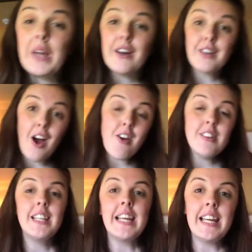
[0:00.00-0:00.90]
we are
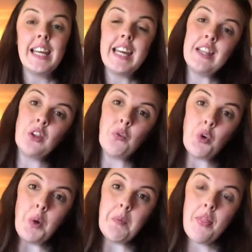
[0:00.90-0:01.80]
currently in the
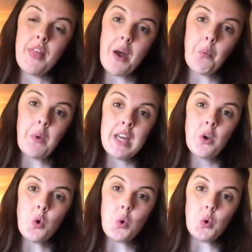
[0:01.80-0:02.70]
room that we
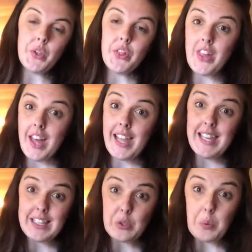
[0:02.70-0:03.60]
call the
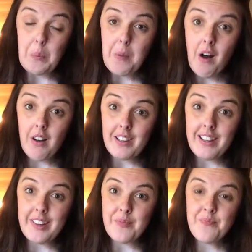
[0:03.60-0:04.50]
little
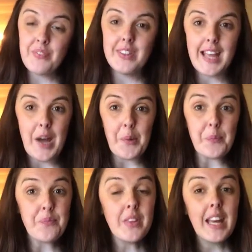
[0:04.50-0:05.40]
parlour. Now,
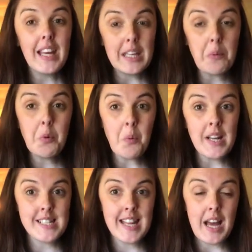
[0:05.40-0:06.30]
Gilbert
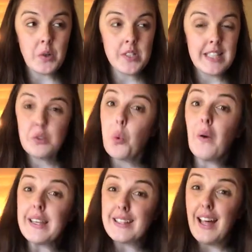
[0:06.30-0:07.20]
White's house is
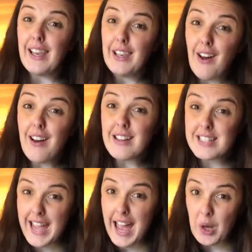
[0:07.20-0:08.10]
quite a
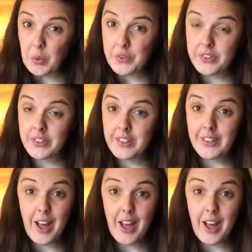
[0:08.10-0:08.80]
large house